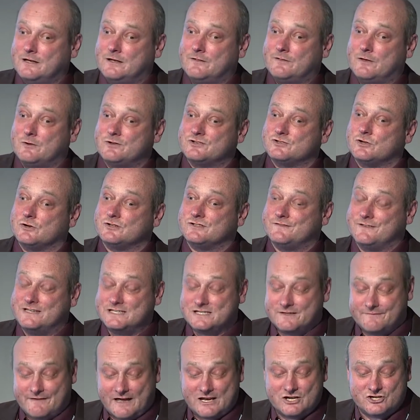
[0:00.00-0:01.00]
those sorts of
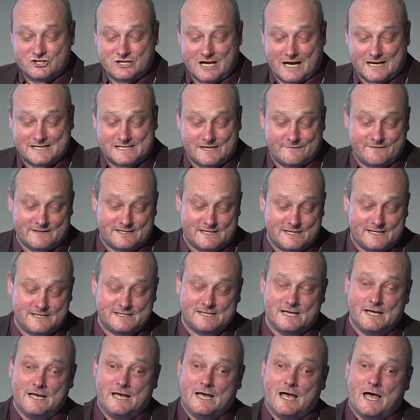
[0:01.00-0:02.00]
intervention activities